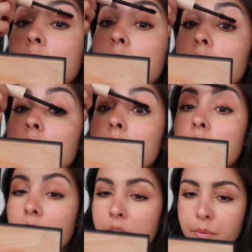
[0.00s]

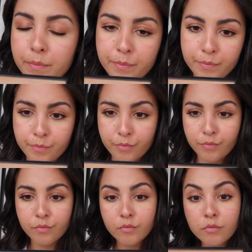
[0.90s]

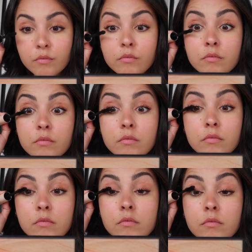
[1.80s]

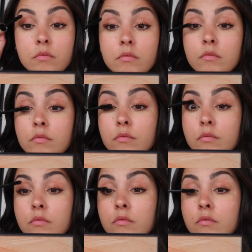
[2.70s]

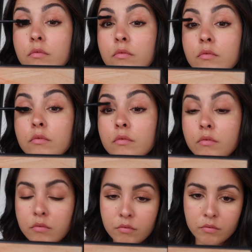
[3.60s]

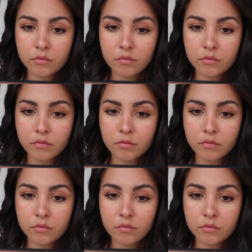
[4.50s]
(silence)